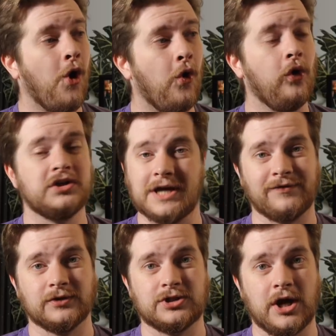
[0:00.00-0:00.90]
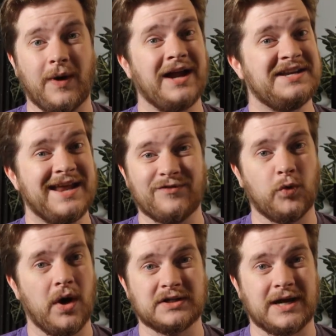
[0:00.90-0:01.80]
or Devil Joe. I never
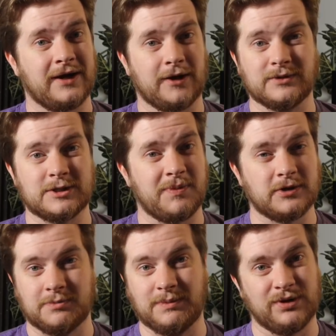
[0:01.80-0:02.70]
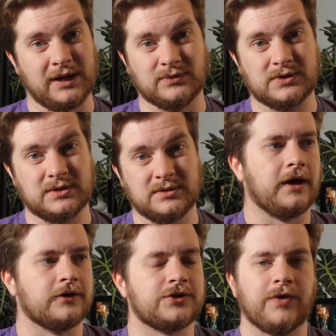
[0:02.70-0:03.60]
worked out how it's supposed to be pronounced. I
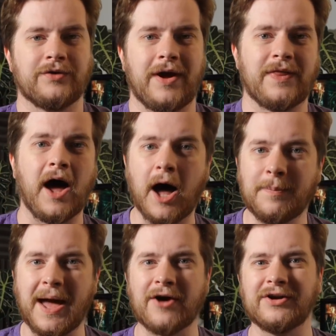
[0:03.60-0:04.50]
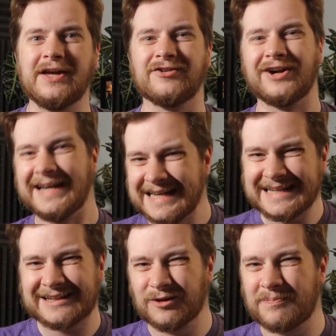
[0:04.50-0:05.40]
got to run around the hub area a
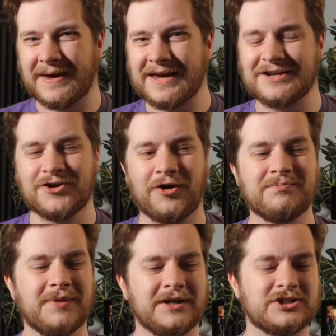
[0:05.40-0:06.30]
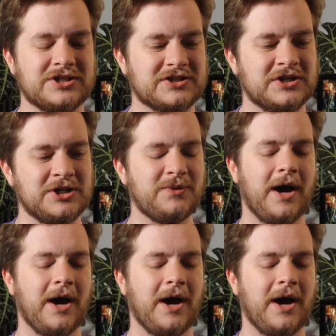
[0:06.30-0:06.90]
little bit, not much. It's a new